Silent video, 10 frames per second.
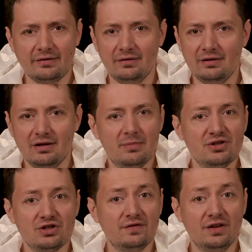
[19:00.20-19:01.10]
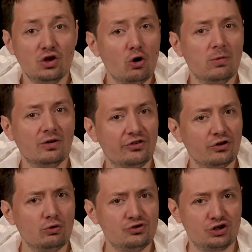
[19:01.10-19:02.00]
the image of the noble
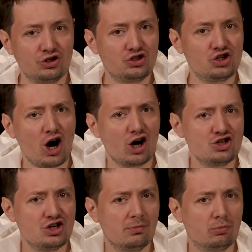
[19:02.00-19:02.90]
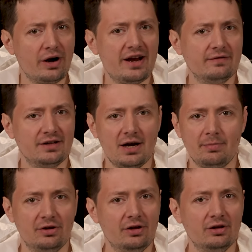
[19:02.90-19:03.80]
soldier charging bravely up
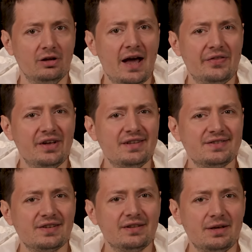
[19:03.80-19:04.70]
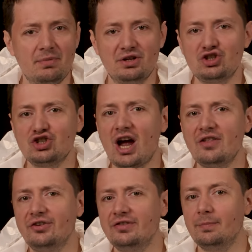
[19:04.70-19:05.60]
a hill, had instantly been
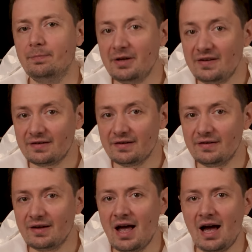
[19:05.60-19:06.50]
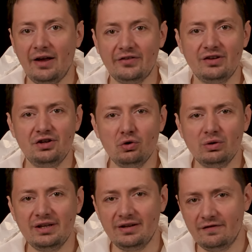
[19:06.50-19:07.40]
shattered to pieces as the
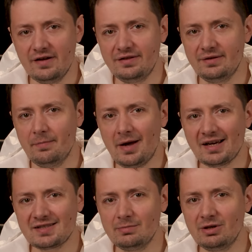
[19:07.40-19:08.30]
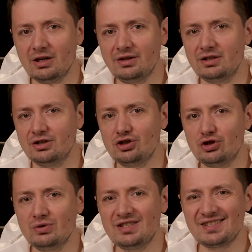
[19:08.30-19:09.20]
newly invented Maxim gun could
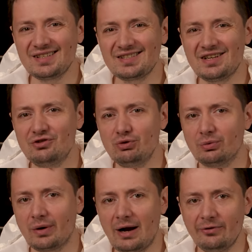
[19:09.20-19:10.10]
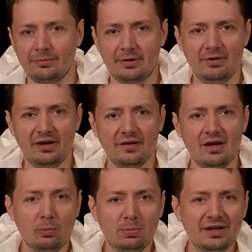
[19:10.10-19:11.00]
shoot 600 rounds per minute,
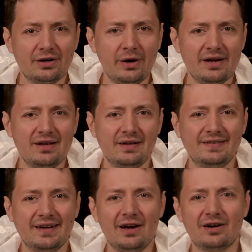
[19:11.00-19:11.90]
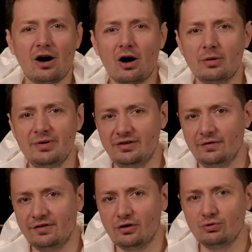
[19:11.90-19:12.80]
obliterating entire armies of
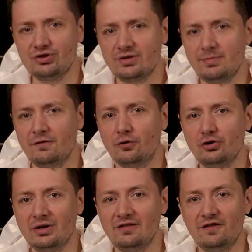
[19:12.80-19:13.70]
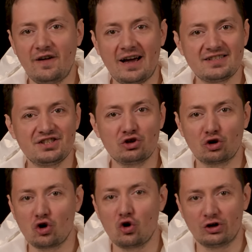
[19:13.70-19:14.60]
soldiers before you could fasten your
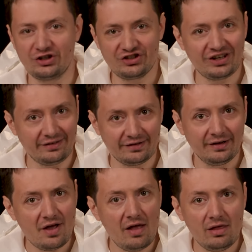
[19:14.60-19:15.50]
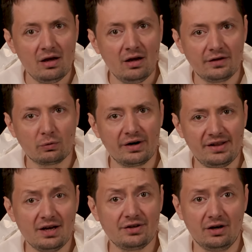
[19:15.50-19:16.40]
gorget. Then there were
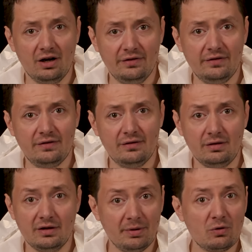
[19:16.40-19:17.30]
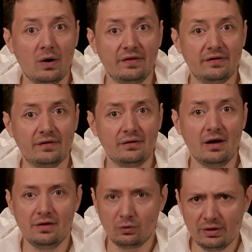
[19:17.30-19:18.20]
the other guns, the big ones,
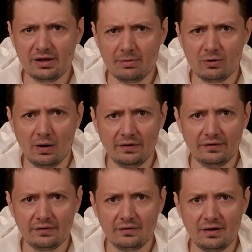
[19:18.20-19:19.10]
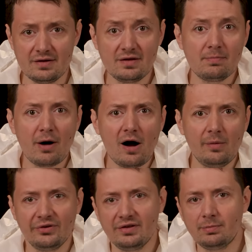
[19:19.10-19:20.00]
and the really big ones. And then the
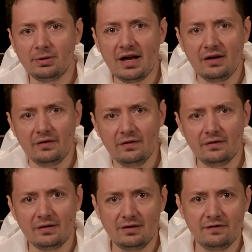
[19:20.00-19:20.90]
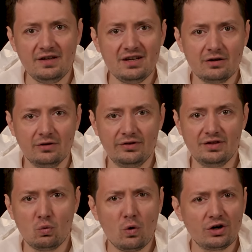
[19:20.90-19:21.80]
bombs and the planes, and the vehicles and
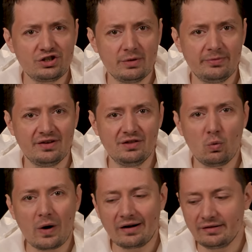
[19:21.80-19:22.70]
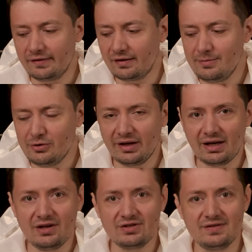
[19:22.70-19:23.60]
the warships and the wireless
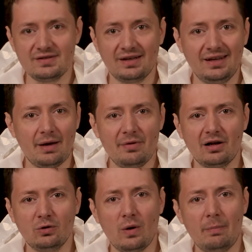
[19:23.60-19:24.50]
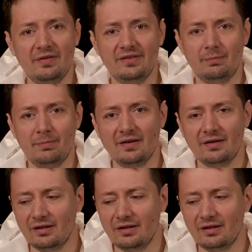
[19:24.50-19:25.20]
communications and chemical weapons, and basically